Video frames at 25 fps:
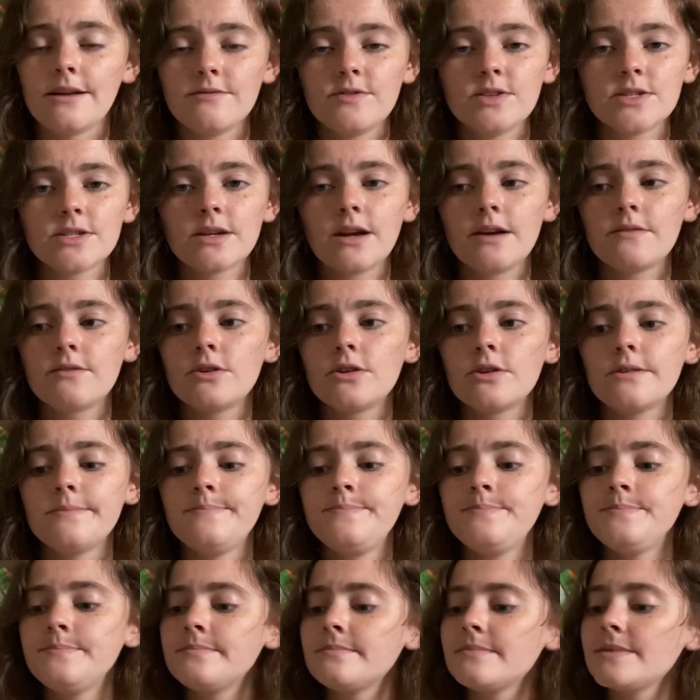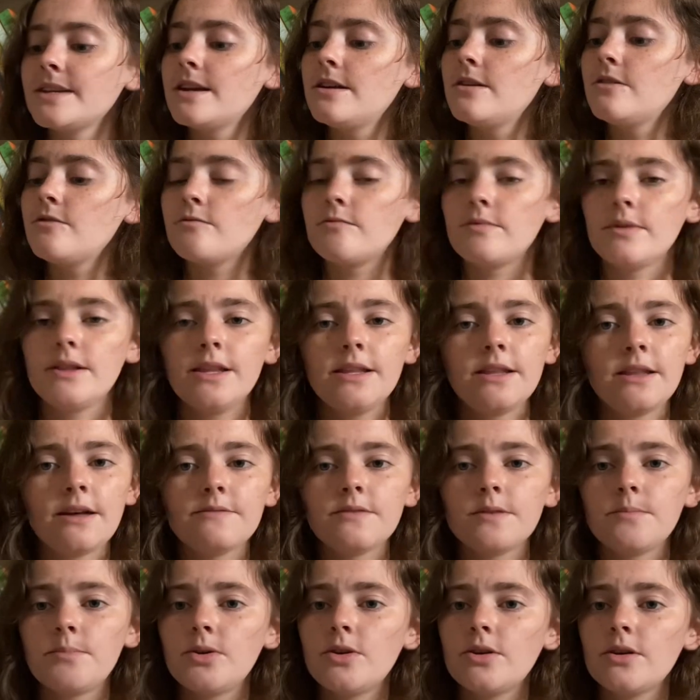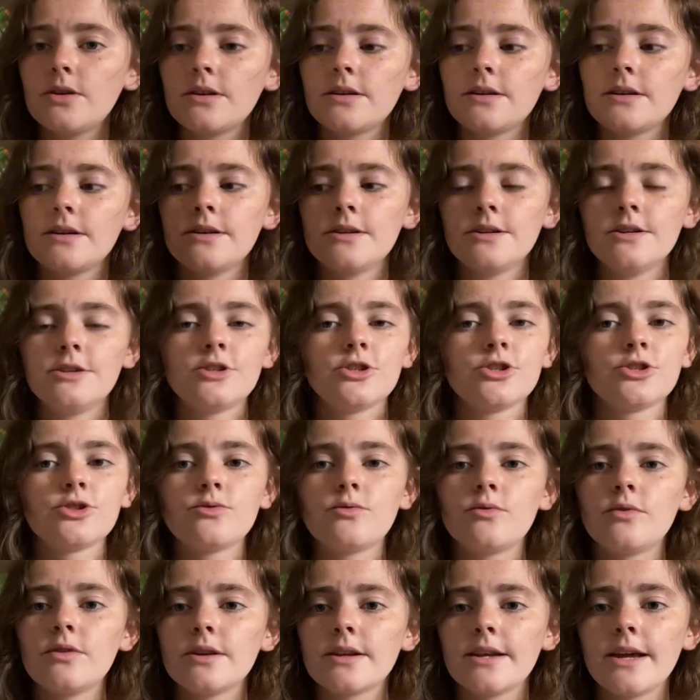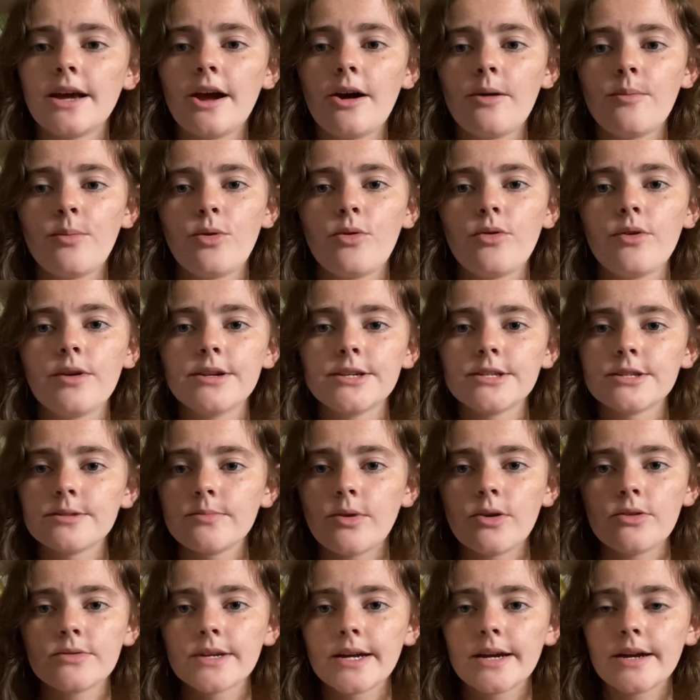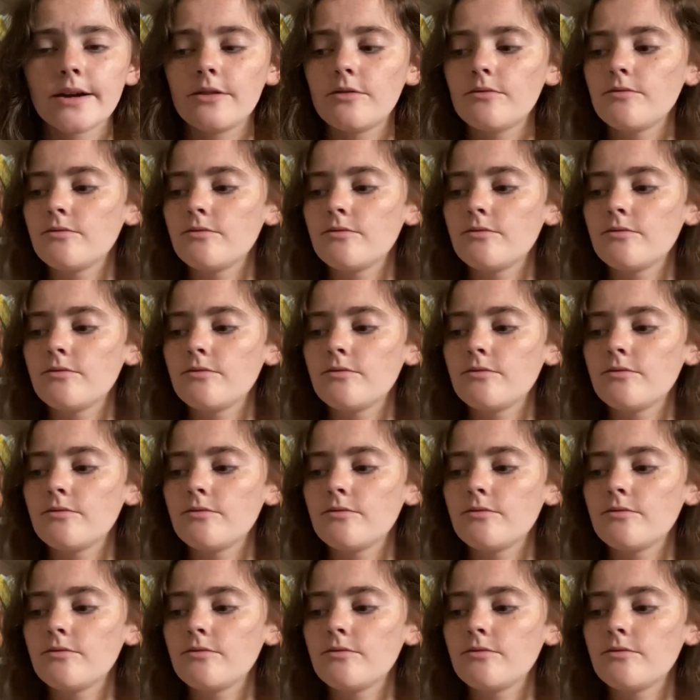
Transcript: this cover. Really love the book. Short cowboy, small town